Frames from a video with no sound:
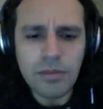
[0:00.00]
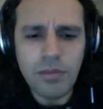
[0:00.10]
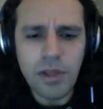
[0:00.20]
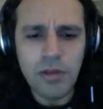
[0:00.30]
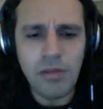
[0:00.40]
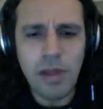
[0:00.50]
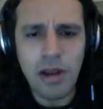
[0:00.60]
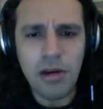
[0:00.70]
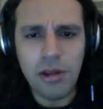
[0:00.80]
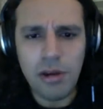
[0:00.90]
this
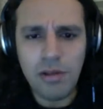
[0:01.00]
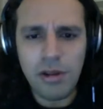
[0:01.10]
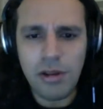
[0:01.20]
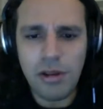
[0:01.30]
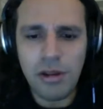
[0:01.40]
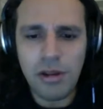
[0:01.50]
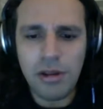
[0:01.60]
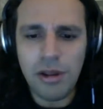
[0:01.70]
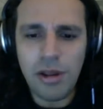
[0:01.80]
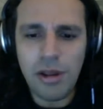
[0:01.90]

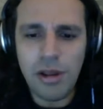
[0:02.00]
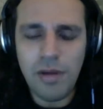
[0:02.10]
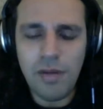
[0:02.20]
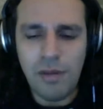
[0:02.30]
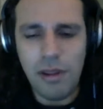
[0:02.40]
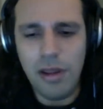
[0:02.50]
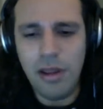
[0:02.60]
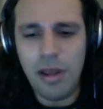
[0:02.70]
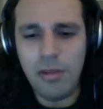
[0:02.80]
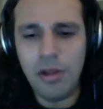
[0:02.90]
microservices uh,
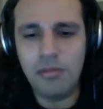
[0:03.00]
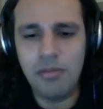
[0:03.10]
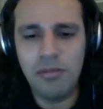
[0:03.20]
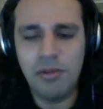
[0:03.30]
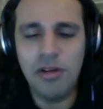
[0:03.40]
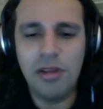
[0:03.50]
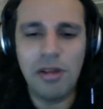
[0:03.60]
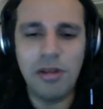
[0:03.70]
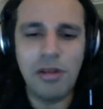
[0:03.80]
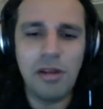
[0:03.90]
thing, I'm not
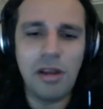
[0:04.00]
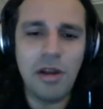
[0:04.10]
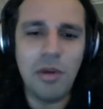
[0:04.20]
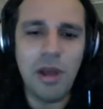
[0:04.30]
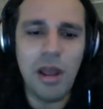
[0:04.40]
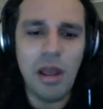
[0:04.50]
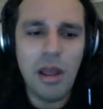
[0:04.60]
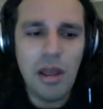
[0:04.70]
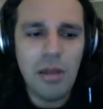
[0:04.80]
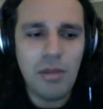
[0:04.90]
criticizing in any way,
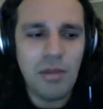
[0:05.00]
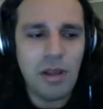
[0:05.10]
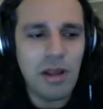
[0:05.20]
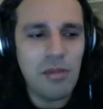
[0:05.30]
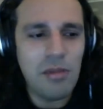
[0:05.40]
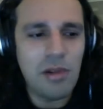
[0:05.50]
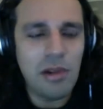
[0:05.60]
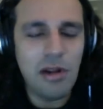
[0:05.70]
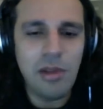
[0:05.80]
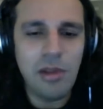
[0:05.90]
but becomes a
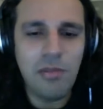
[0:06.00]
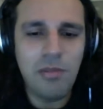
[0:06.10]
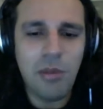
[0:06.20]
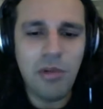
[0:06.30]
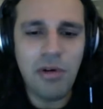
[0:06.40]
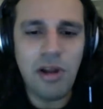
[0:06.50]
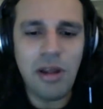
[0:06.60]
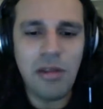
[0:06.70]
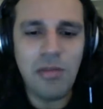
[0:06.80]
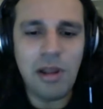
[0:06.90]
little bit
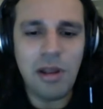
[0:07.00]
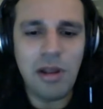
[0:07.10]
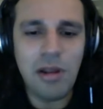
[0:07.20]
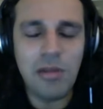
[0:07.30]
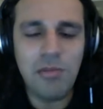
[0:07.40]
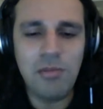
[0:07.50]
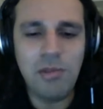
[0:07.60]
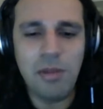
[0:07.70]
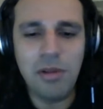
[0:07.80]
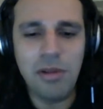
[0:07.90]
popularized because
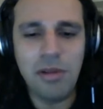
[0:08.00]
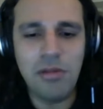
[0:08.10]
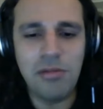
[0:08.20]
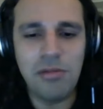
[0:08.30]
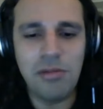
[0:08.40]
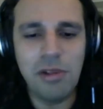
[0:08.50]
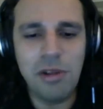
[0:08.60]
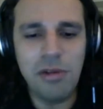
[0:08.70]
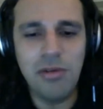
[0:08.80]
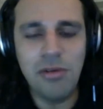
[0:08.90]
people didn't
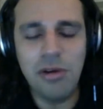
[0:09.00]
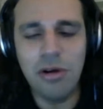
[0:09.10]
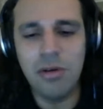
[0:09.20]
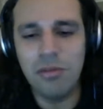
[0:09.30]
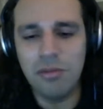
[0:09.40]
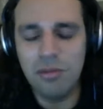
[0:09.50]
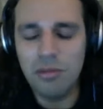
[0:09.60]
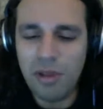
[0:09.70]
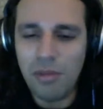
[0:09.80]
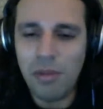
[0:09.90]
knew, or
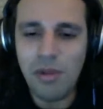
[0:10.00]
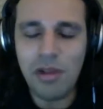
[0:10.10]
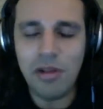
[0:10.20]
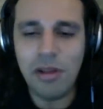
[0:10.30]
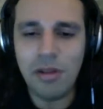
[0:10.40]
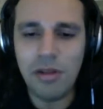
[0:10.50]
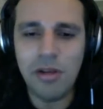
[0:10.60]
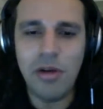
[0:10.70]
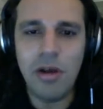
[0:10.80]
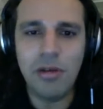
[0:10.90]
some people at least didn't
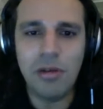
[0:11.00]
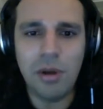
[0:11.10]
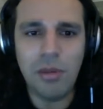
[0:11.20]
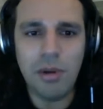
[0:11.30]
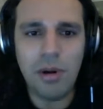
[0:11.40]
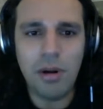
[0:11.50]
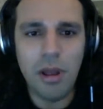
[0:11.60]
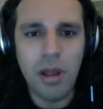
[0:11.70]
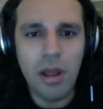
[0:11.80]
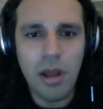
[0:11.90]
knew how to proper
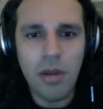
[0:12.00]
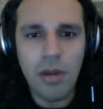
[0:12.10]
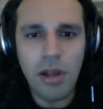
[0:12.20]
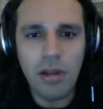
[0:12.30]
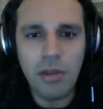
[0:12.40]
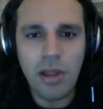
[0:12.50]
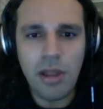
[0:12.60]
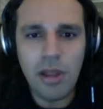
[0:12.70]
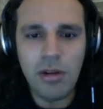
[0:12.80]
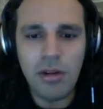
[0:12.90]
write
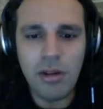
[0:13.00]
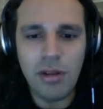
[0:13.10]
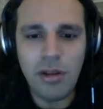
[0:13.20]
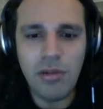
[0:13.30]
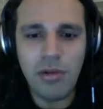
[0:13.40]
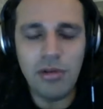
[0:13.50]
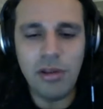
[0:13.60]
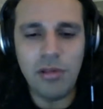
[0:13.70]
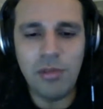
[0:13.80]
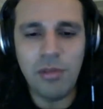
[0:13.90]
applications, and they wrote
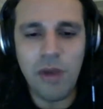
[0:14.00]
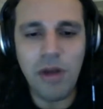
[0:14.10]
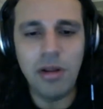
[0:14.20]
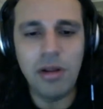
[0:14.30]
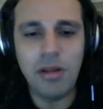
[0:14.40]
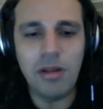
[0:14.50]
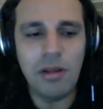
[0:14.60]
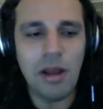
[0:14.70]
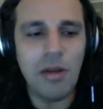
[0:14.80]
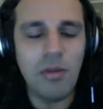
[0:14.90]
these big monoliths, and
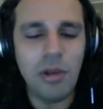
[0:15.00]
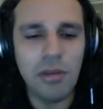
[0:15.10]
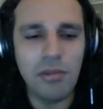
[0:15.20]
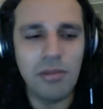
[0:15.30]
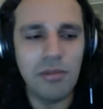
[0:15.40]
now when